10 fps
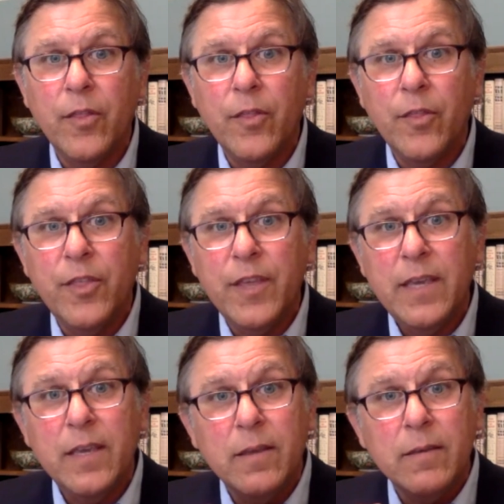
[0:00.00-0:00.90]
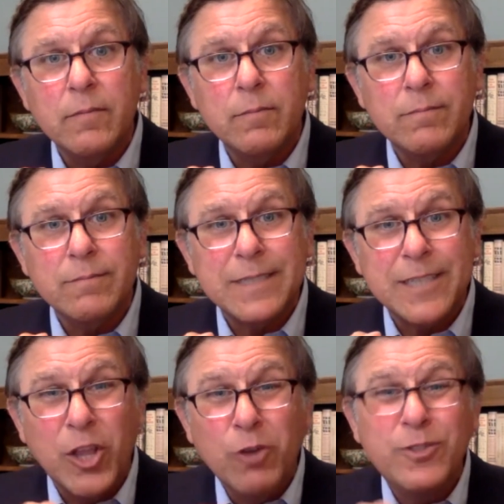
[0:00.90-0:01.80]
the
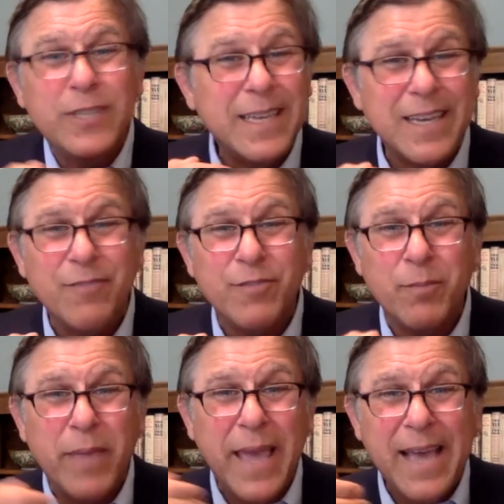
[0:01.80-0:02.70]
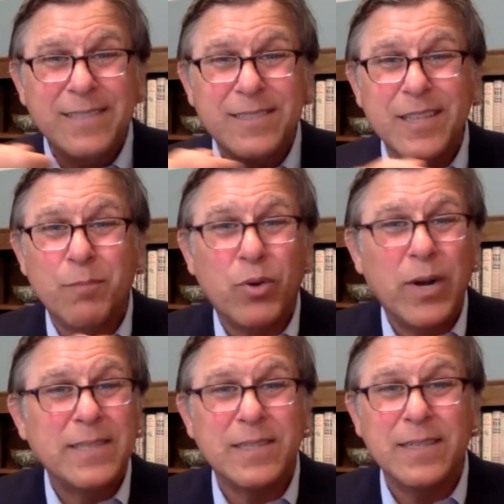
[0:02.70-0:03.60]
closing of the past and the
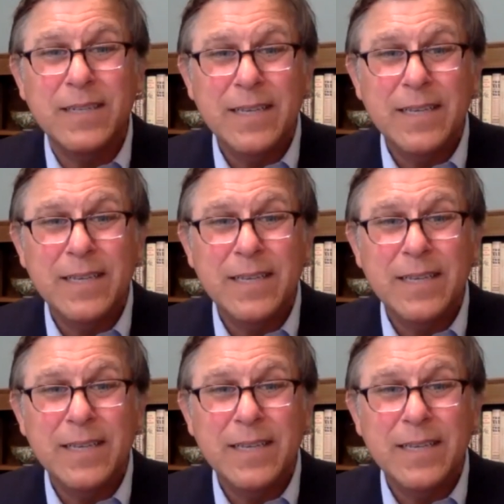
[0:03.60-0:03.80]
present.